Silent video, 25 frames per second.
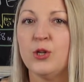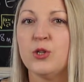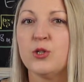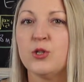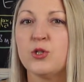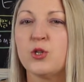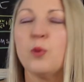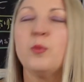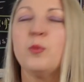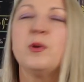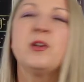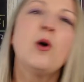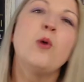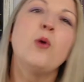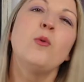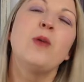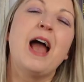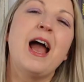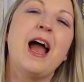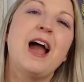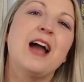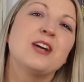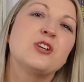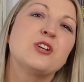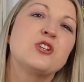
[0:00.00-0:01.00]
So we don't
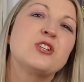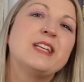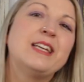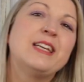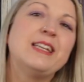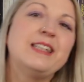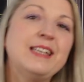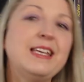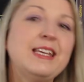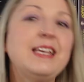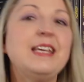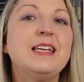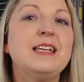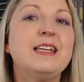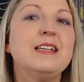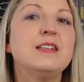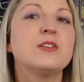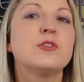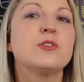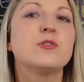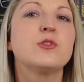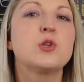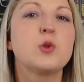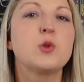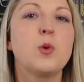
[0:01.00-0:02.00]
actually
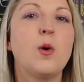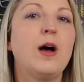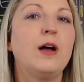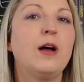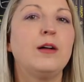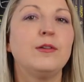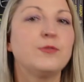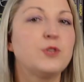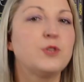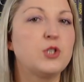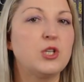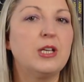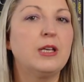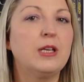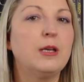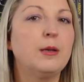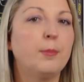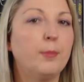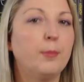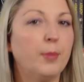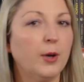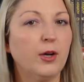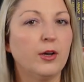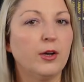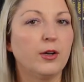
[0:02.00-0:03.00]
need the
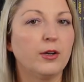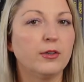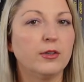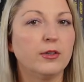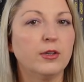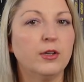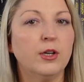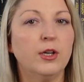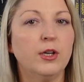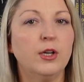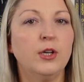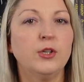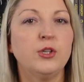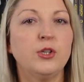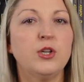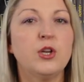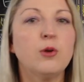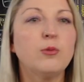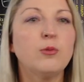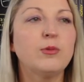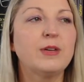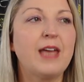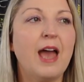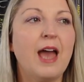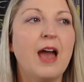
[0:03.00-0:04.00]
12G burn. You
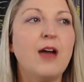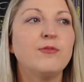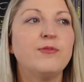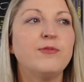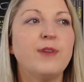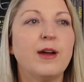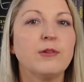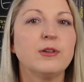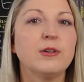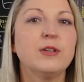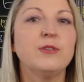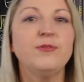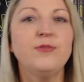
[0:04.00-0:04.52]
don't get very